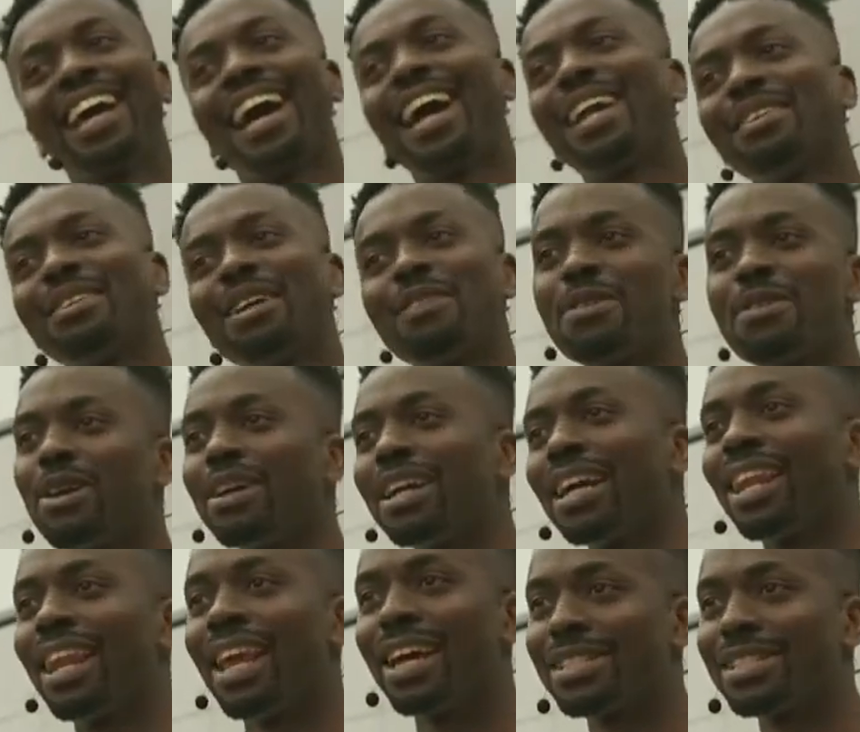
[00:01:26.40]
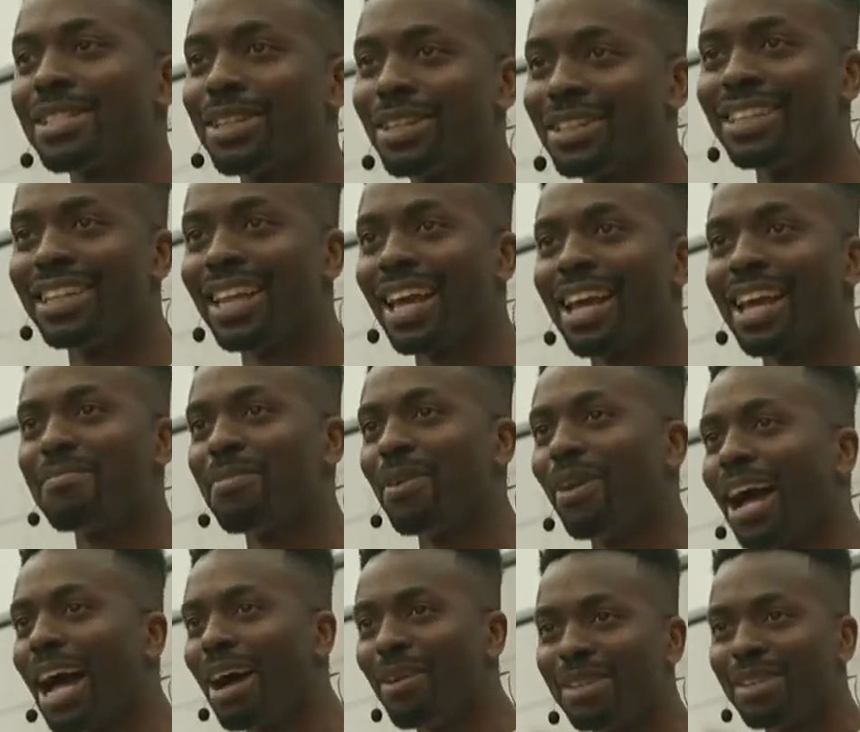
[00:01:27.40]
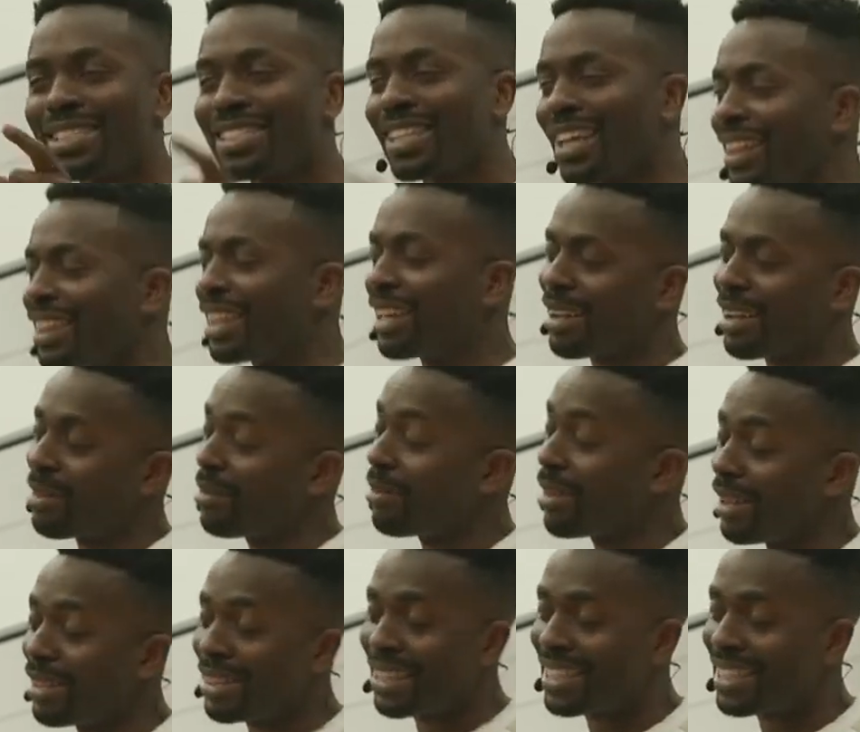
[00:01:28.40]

I don't know if you were here last Sunday, but I was sat there going, wow,